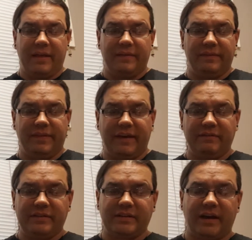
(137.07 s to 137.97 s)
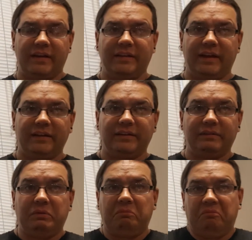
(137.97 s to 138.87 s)
they've decided that
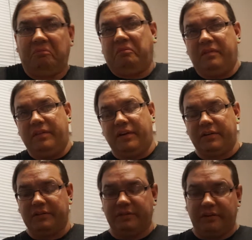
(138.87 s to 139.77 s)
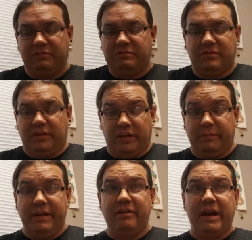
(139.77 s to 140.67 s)
they're going to
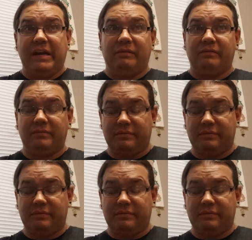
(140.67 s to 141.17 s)
be green,